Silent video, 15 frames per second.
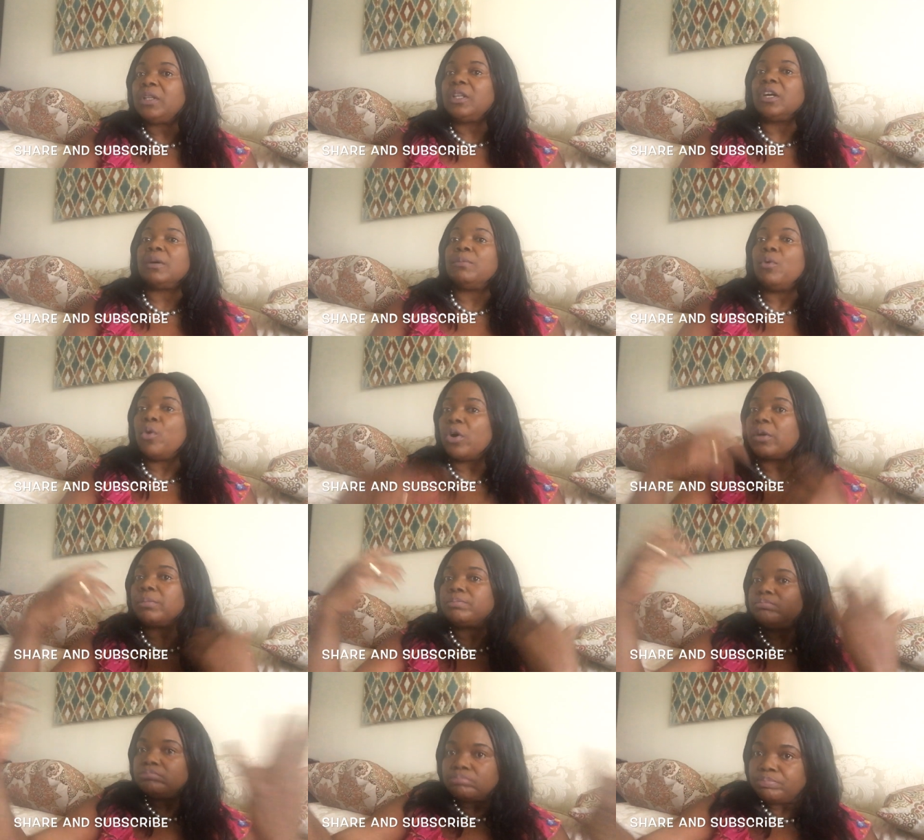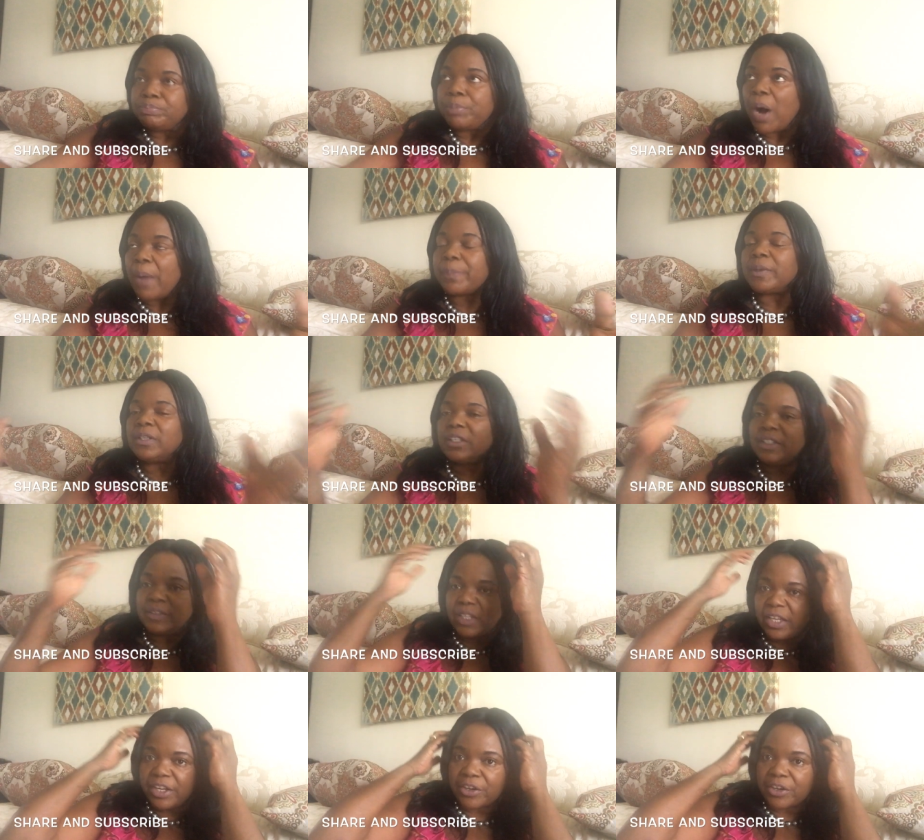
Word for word: They are more popular in the